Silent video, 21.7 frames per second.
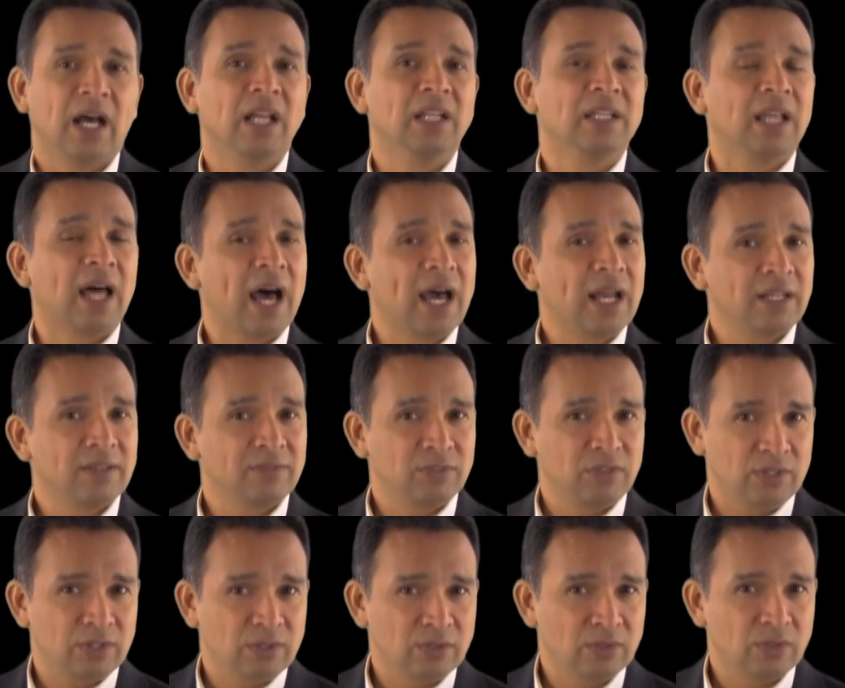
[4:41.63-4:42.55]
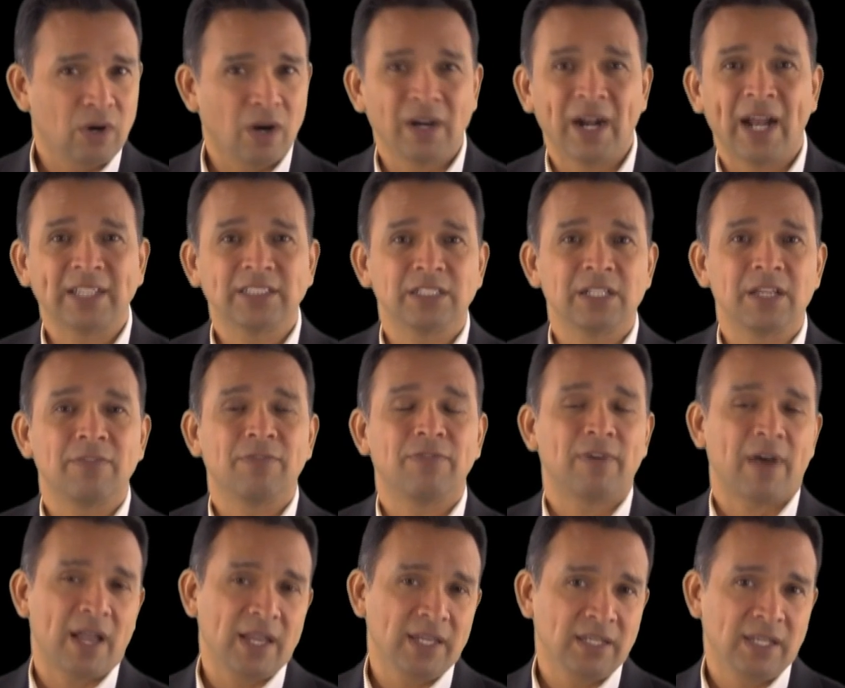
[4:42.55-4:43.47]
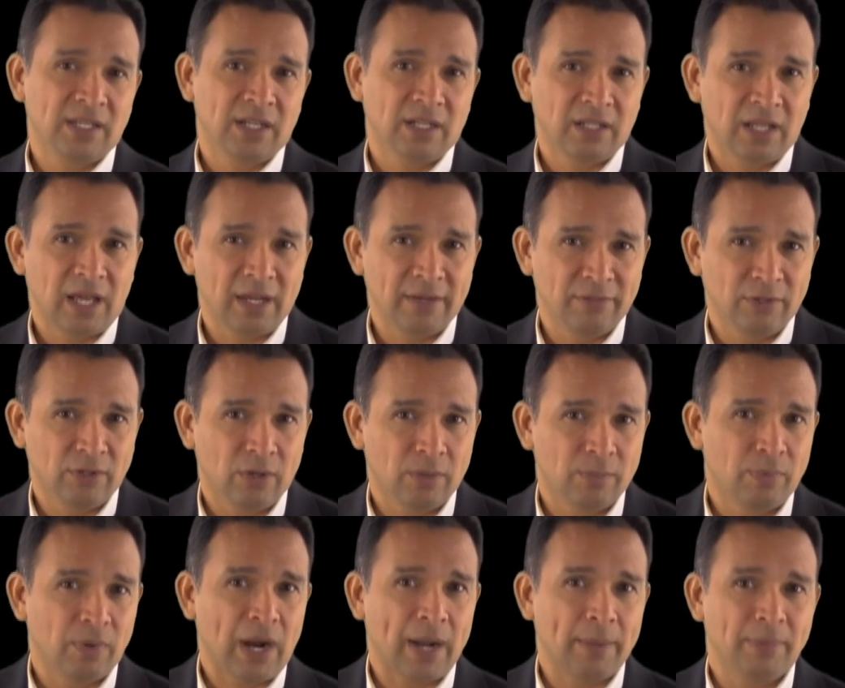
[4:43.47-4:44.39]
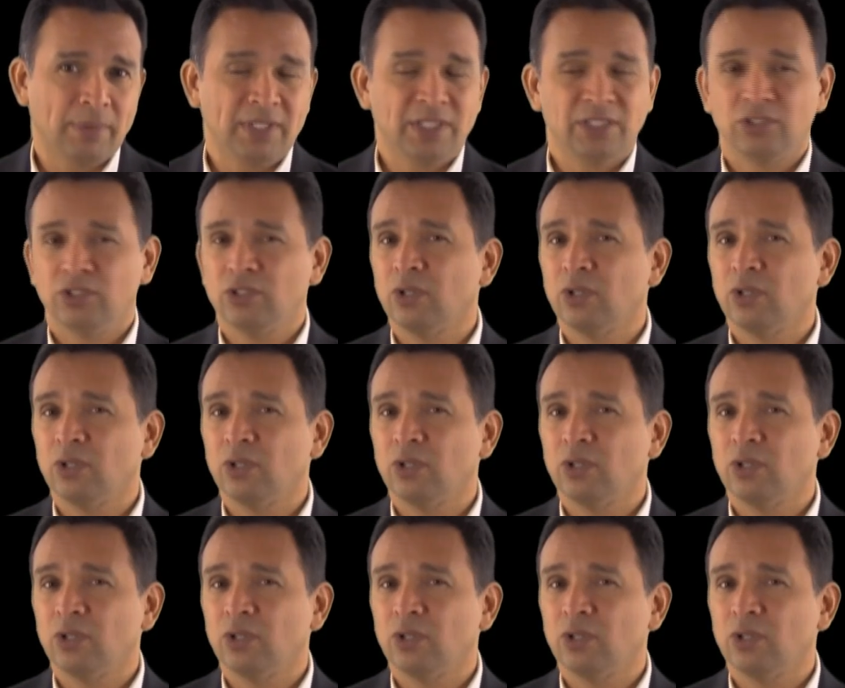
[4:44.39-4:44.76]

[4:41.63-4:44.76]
a lot of you are actually finding a lot of your own properties.